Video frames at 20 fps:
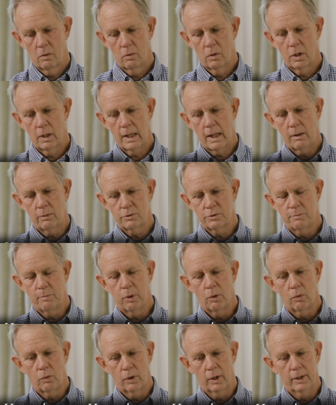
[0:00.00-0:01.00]
Well, I was
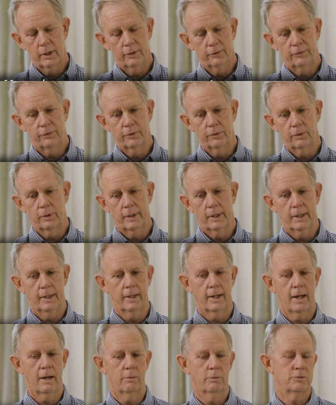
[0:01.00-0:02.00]
born into it
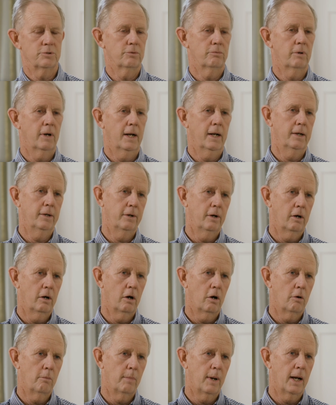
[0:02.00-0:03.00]
and I was around
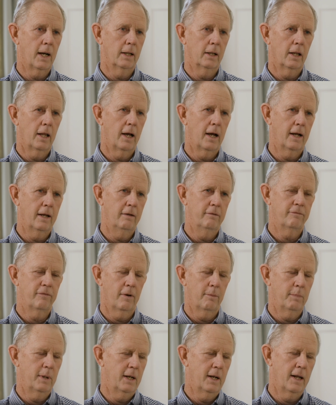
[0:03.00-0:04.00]
there all my life.
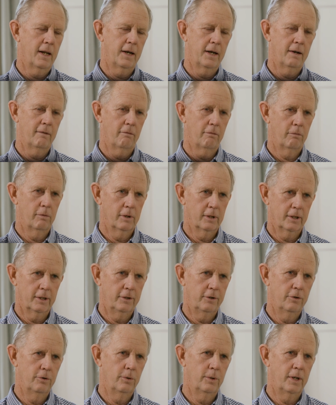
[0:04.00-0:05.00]
I mean, I never
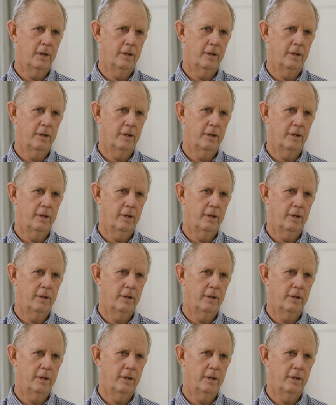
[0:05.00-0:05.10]
really knew